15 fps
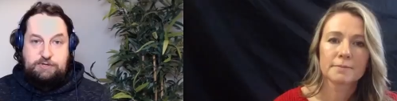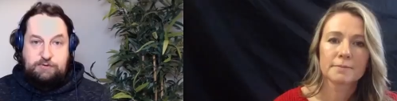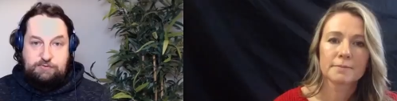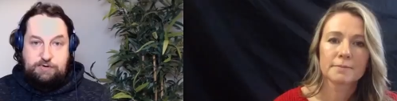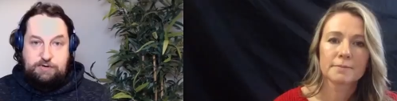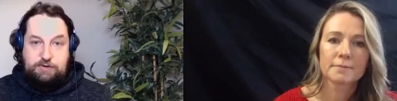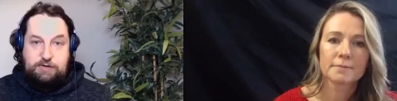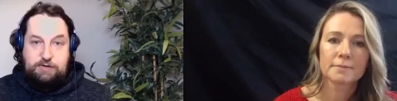
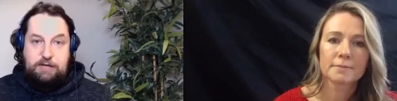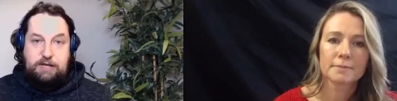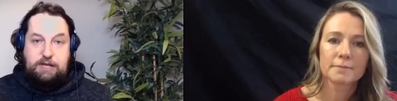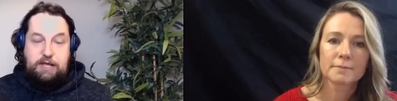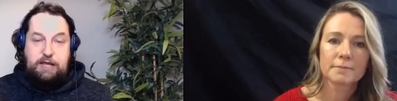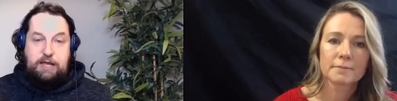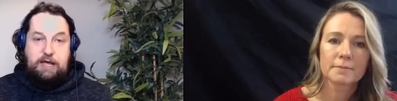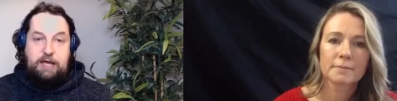Speaker 1: children.
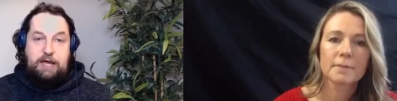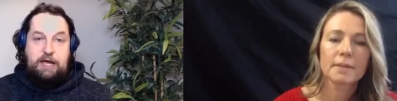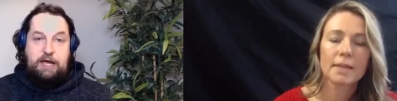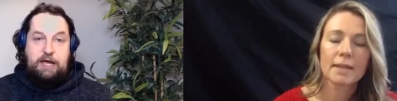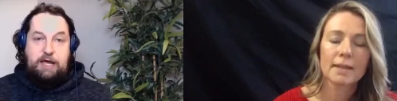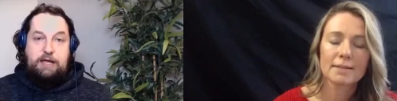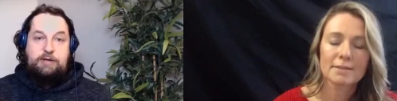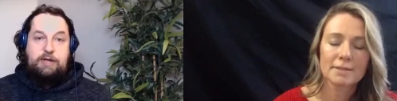Yes.
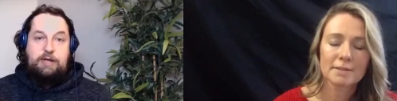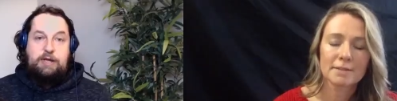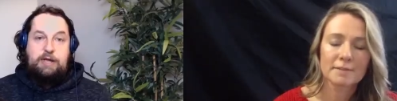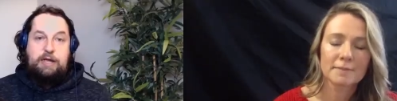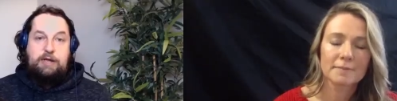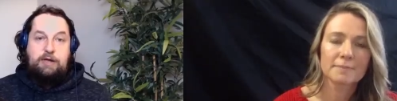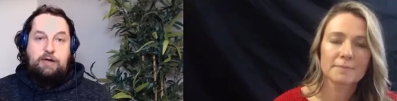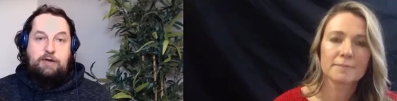And
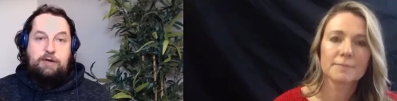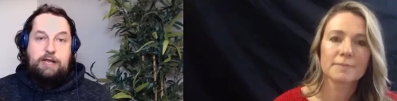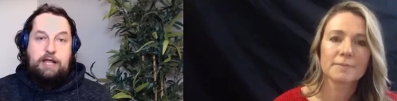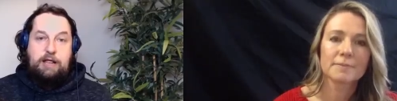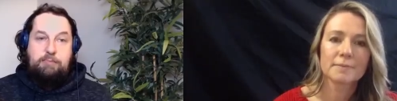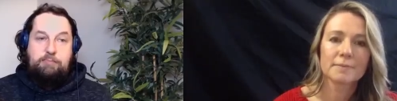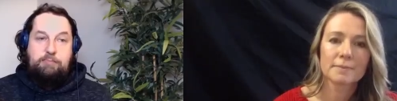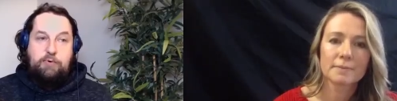I can't
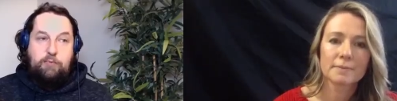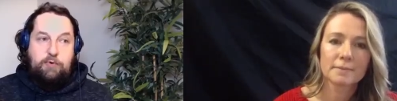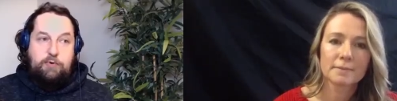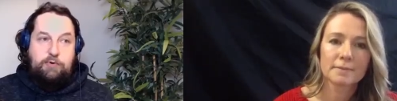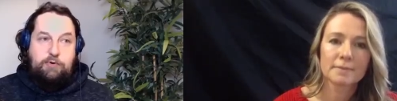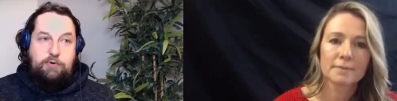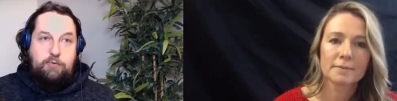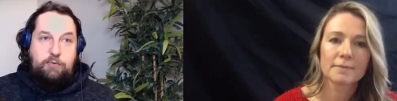help but
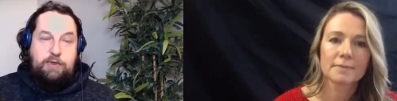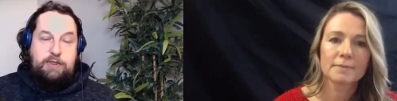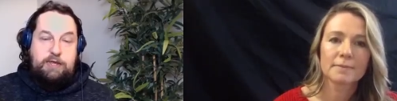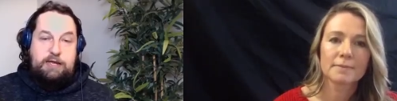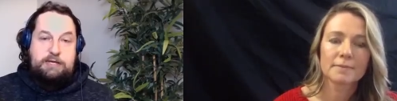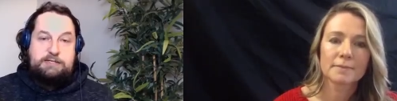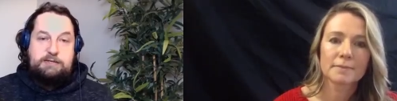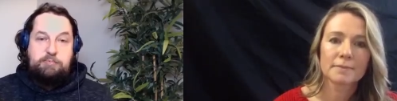wonder
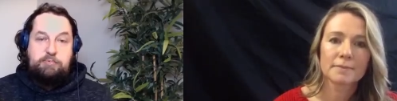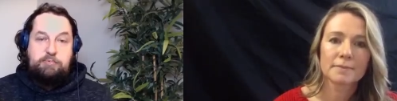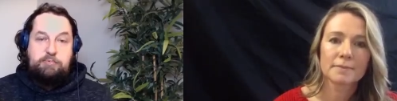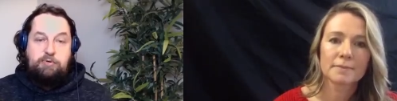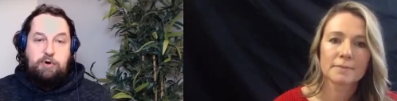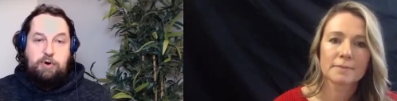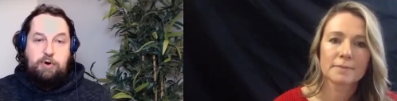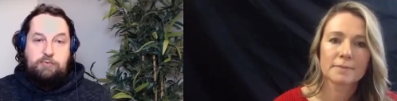whether his
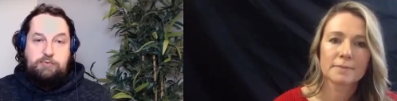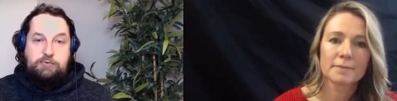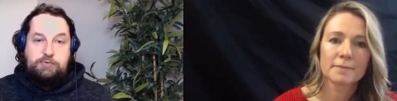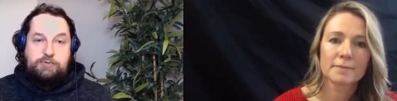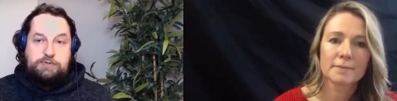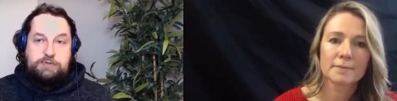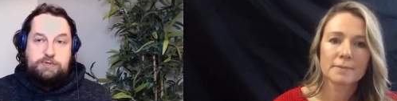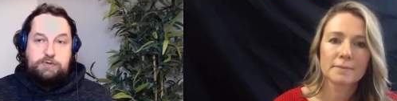
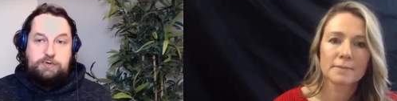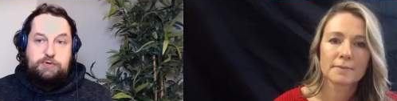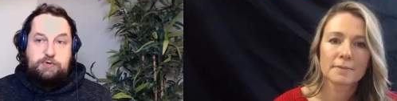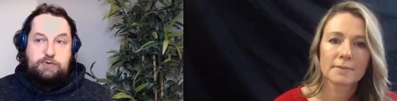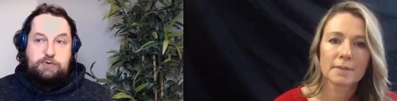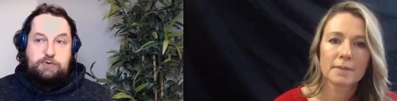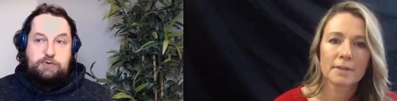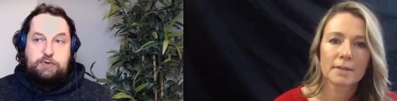approach
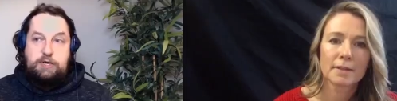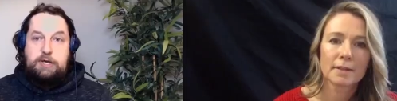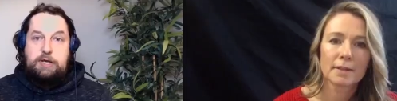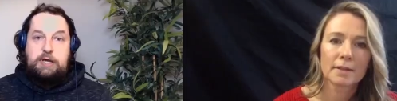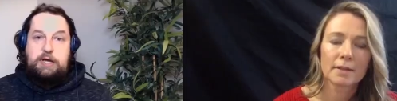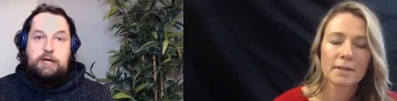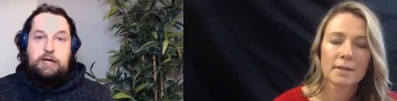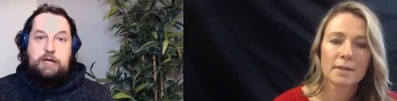to
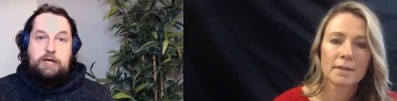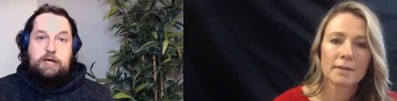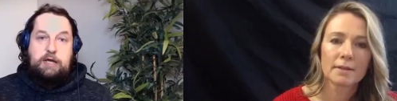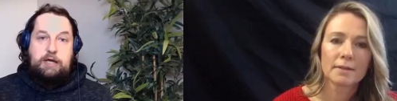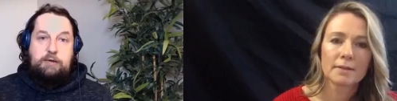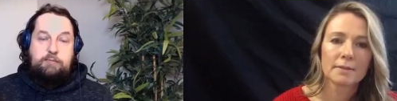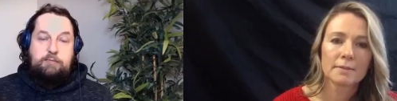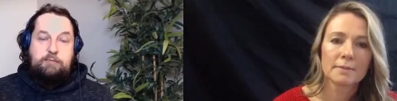
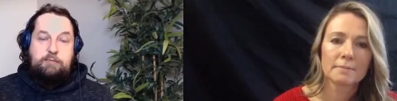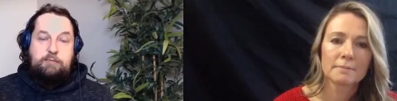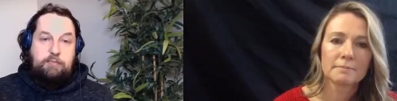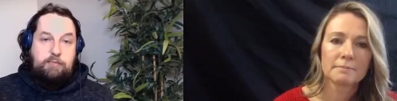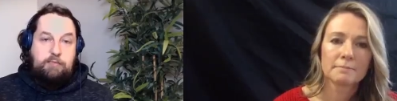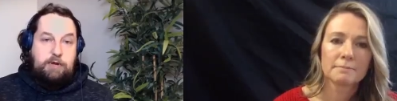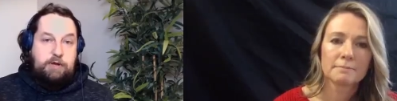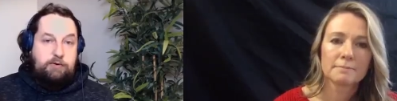um,
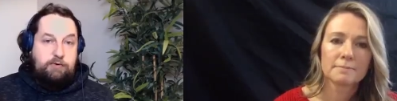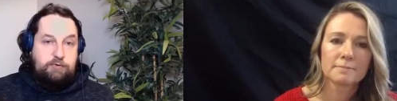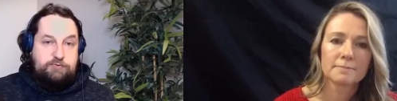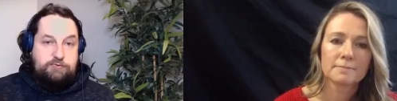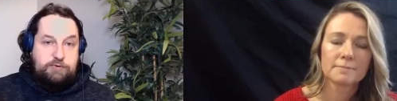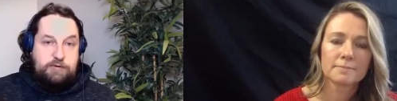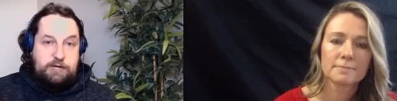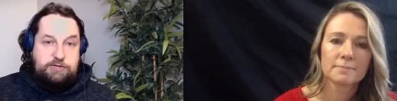
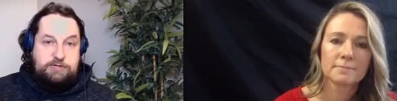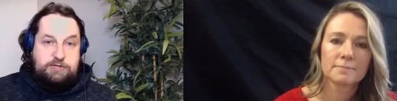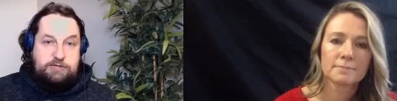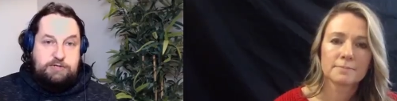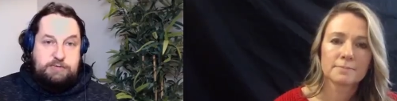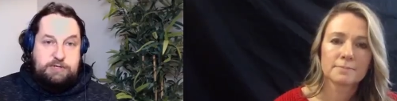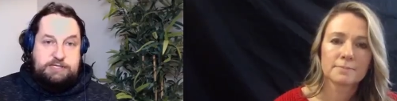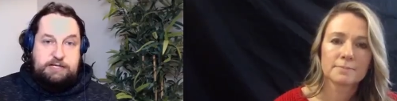
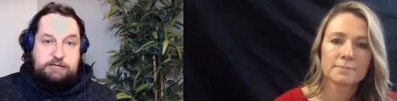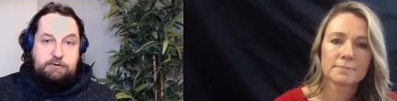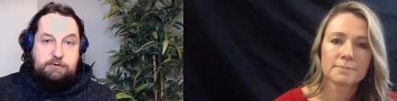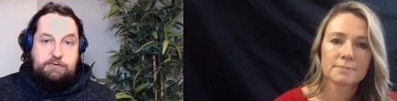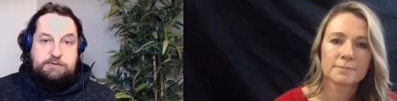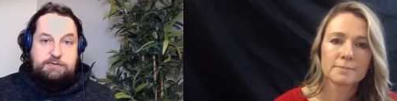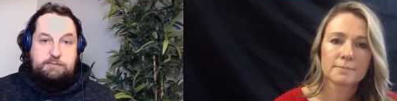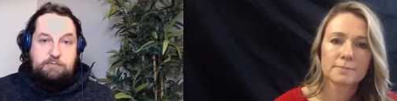indoctrination
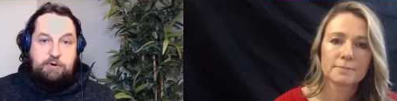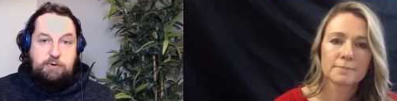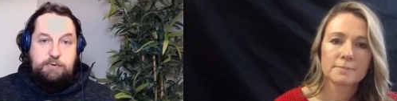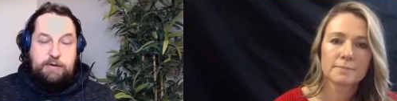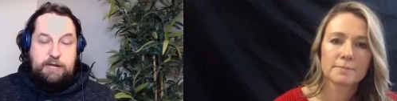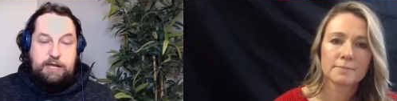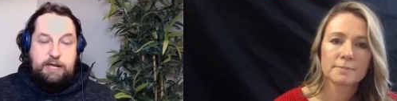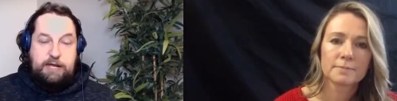materials and
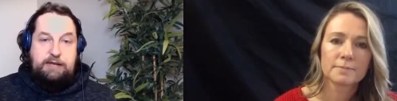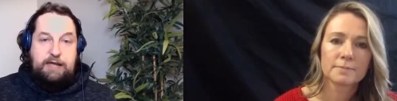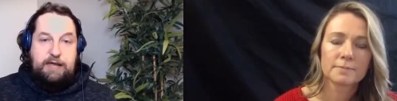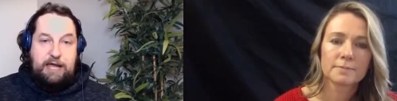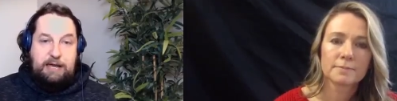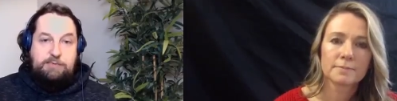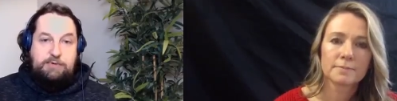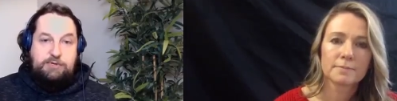
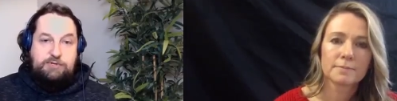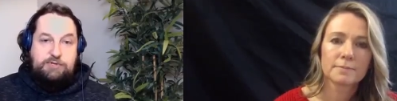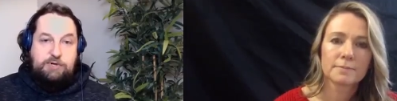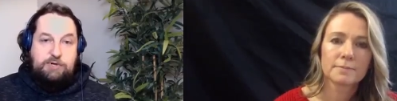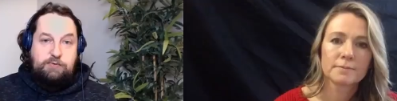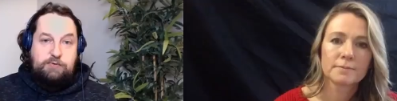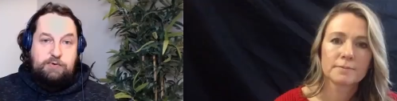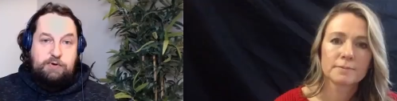propaganda aimed at
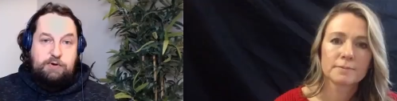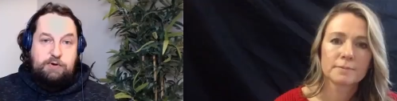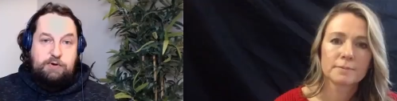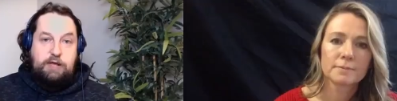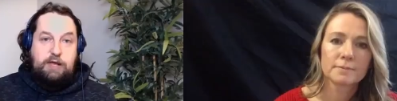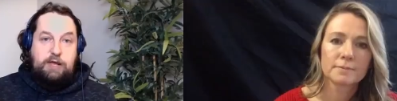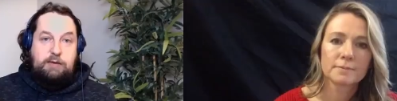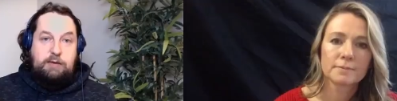
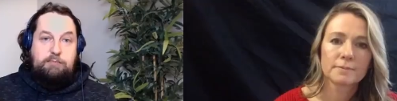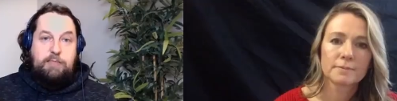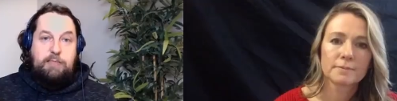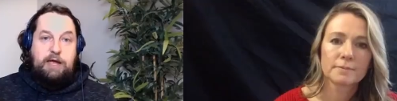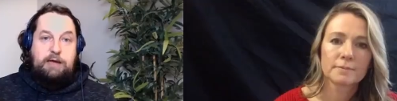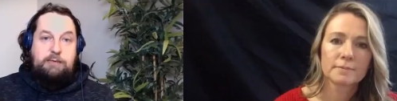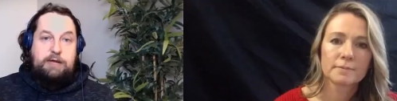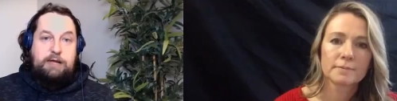children
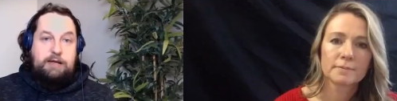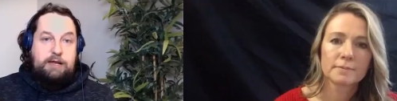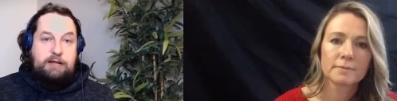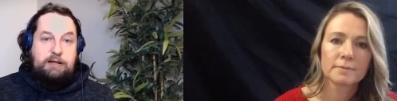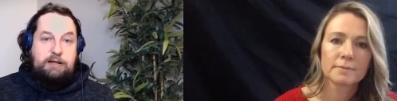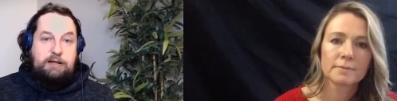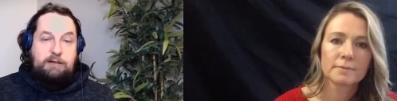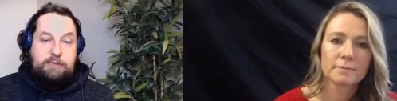might be a
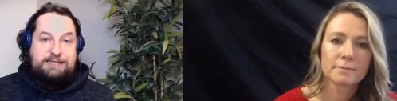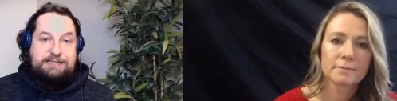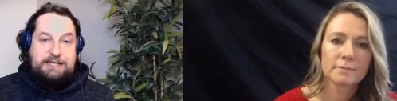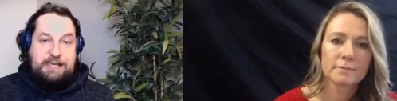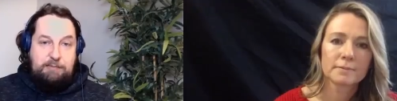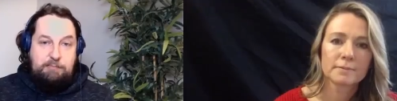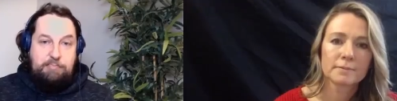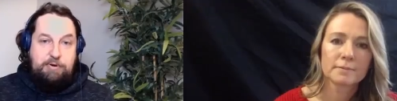little bit
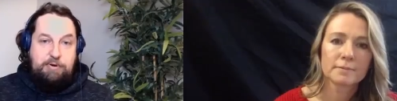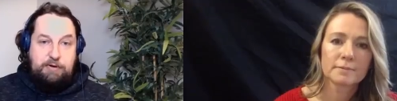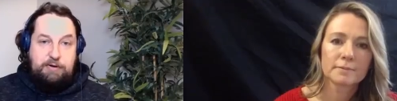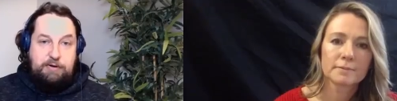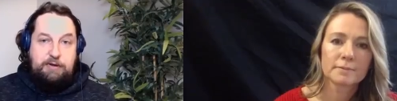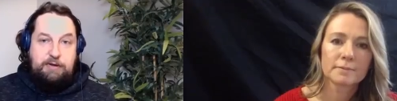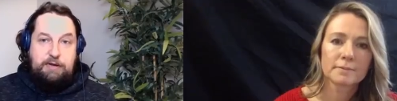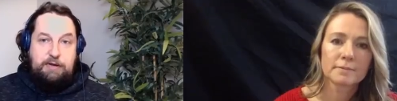
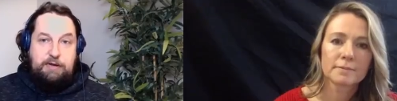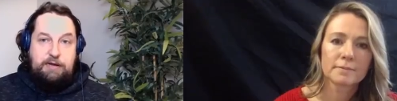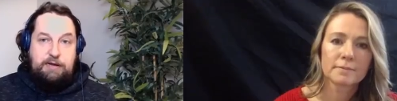tempered